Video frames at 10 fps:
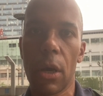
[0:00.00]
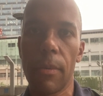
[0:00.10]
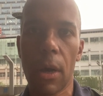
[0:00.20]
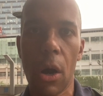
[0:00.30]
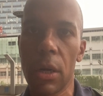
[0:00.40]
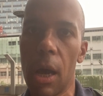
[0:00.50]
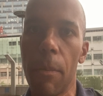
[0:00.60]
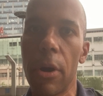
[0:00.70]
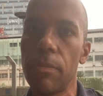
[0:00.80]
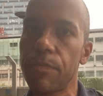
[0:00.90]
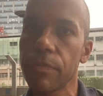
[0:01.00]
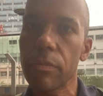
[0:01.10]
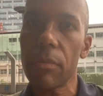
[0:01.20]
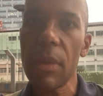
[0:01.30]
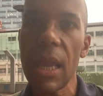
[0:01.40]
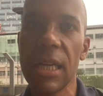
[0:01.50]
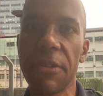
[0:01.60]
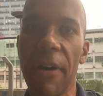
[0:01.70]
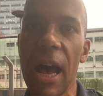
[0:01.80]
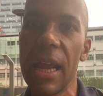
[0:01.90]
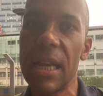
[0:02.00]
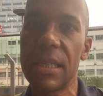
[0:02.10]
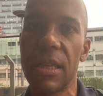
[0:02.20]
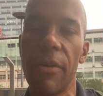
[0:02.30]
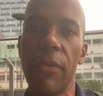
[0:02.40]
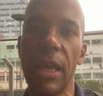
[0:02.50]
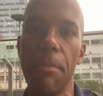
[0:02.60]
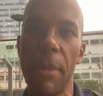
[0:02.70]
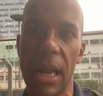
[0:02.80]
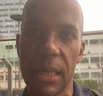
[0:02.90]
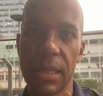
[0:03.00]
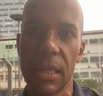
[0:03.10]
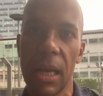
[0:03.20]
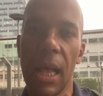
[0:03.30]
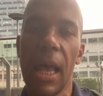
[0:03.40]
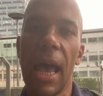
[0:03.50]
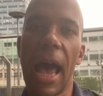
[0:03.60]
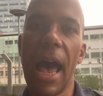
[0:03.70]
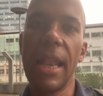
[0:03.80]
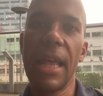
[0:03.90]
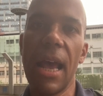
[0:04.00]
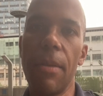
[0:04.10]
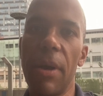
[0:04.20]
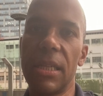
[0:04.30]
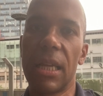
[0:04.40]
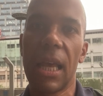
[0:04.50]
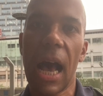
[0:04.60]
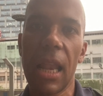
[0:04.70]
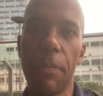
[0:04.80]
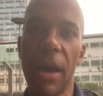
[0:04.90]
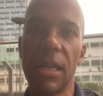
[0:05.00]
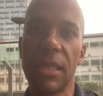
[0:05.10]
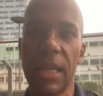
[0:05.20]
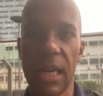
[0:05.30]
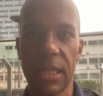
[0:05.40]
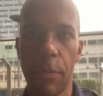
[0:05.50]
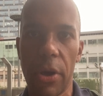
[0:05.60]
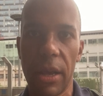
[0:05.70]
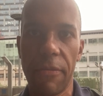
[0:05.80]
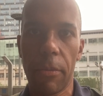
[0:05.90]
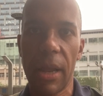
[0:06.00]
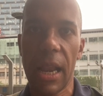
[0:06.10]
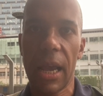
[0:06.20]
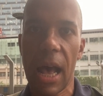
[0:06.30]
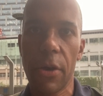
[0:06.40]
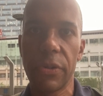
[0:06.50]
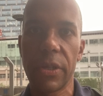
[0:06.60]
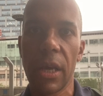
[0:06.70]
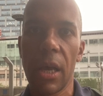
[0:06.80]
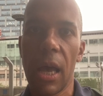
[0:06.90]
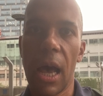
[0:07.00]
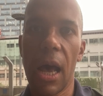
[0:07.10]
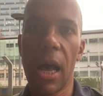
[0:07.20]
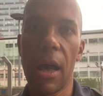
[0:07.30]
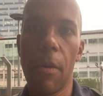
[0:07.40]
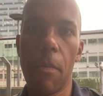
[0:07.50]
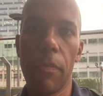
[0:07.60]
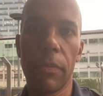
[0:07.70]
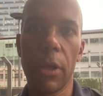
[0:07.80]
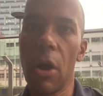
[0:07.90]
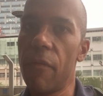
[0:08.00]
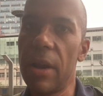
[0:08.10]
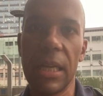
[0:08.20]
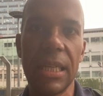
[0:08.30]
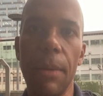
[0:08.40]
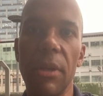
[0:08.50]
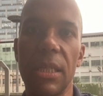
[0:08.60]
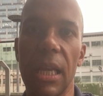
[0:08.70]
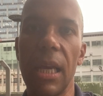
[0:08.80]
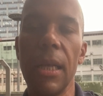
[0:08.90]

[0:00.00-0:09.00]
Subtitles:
card number is fine. It's done within minutes. And then basically Alipay just takes the money from that account, really seamlessly.